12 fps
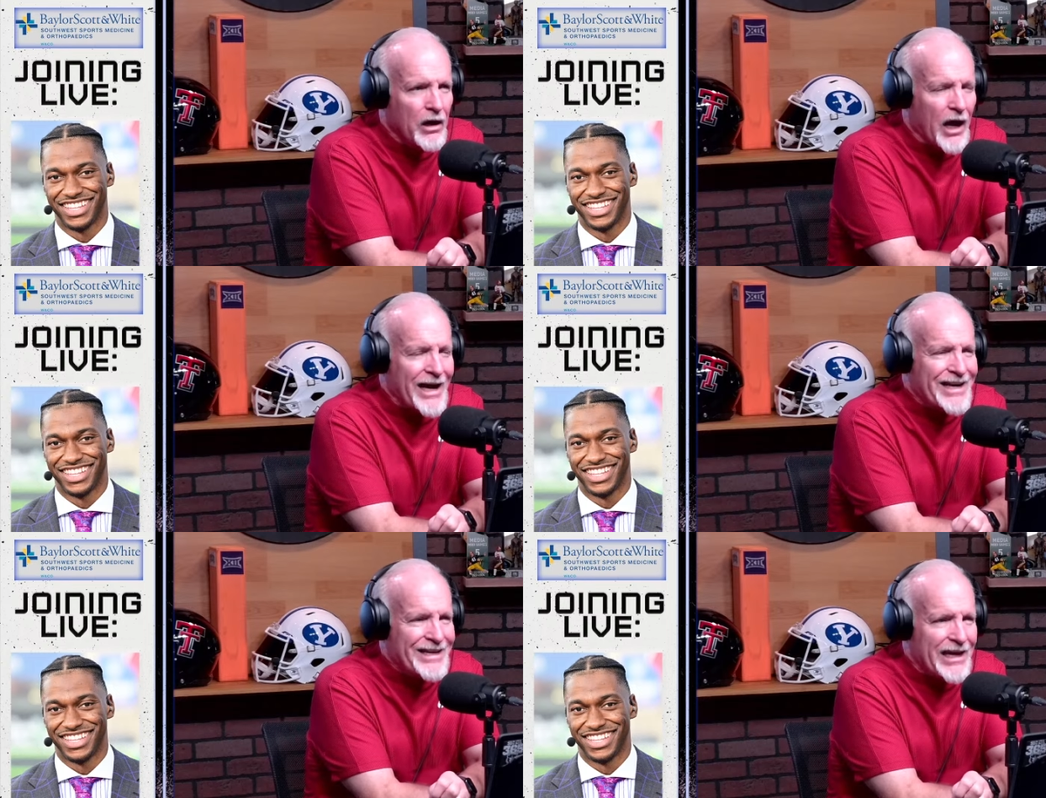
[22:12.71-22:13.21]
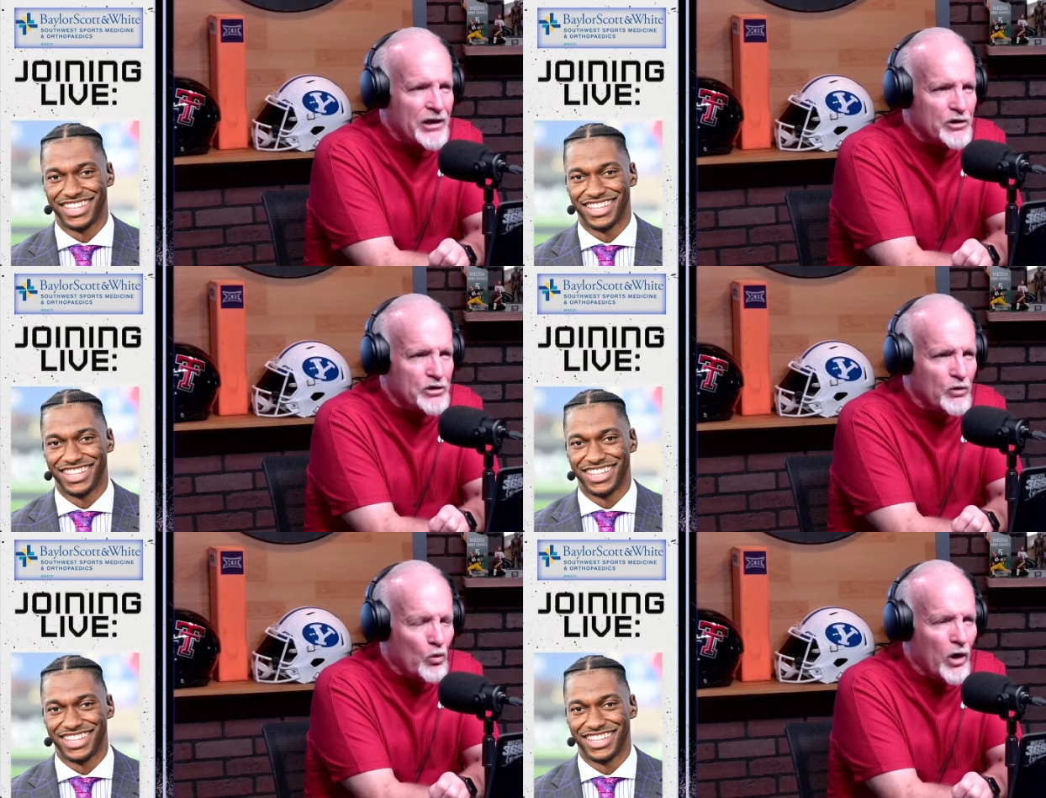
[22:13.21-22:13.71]

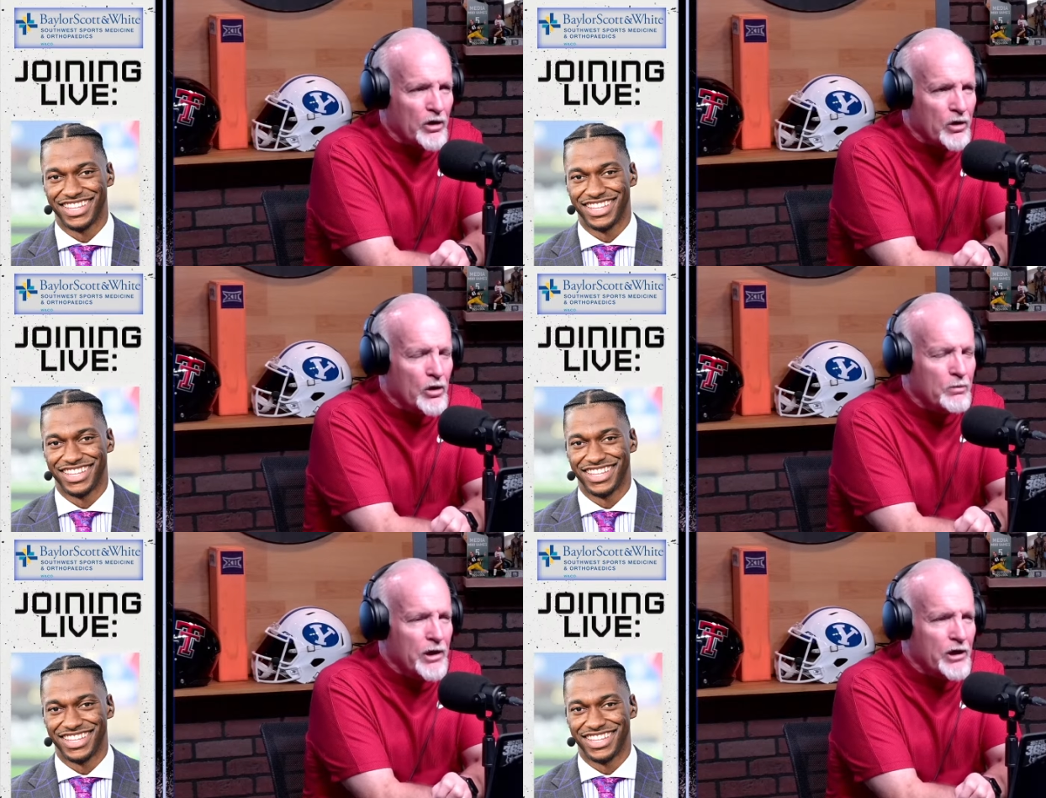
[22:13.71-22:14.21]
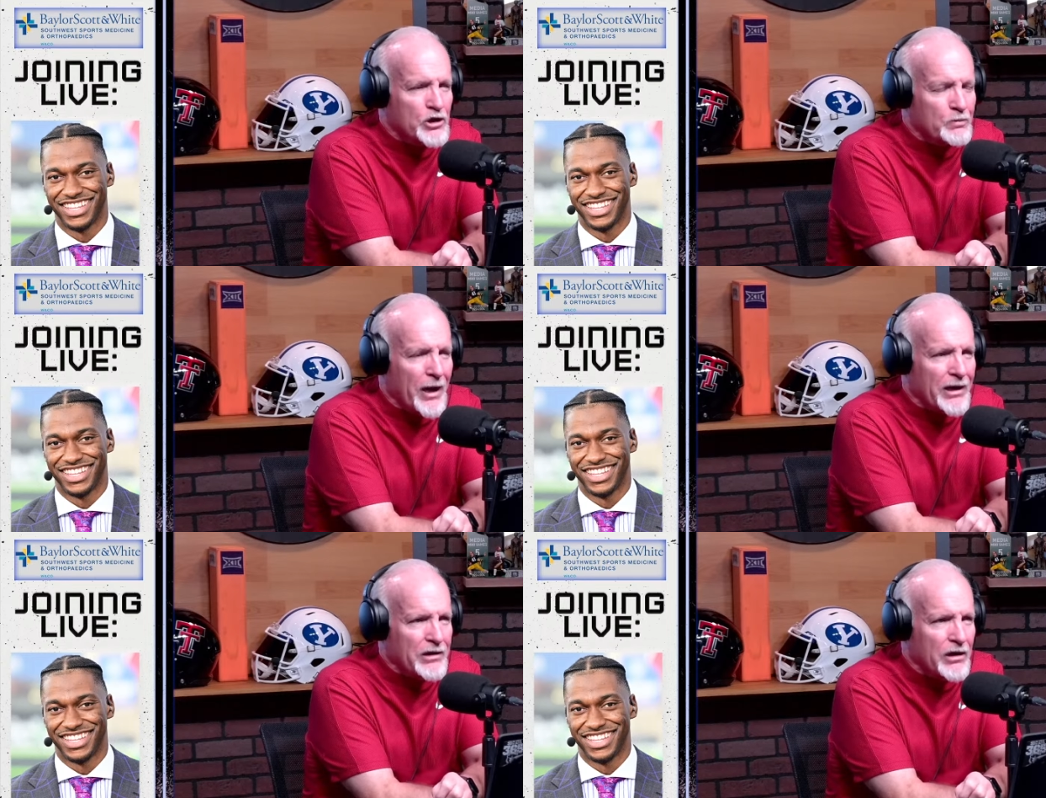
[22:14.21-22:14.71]
Speaker 1: ideas of what could be
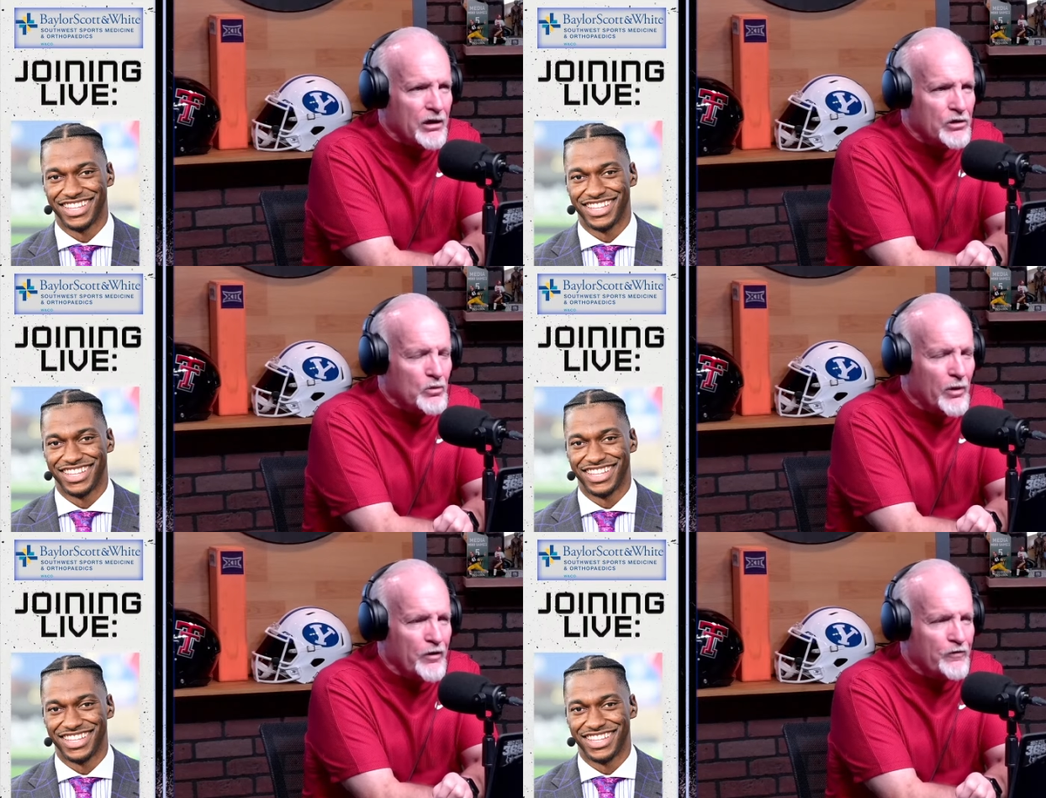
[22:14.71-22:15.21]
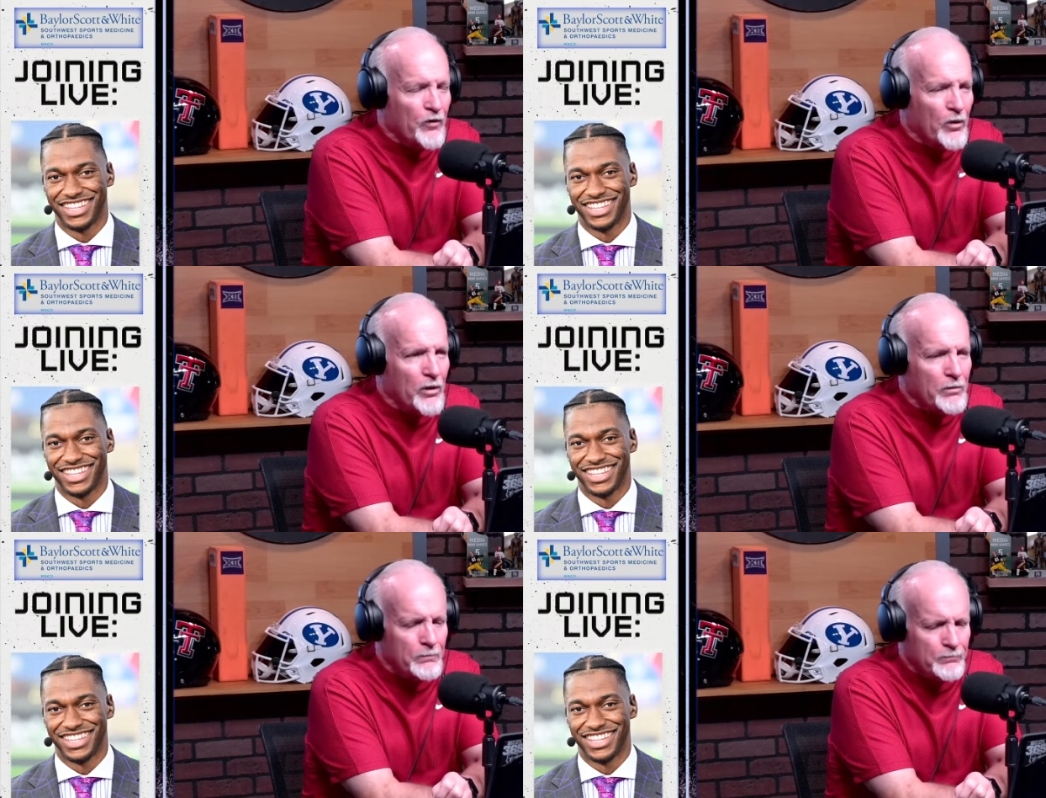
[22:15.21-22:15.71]
expected in twenty-four?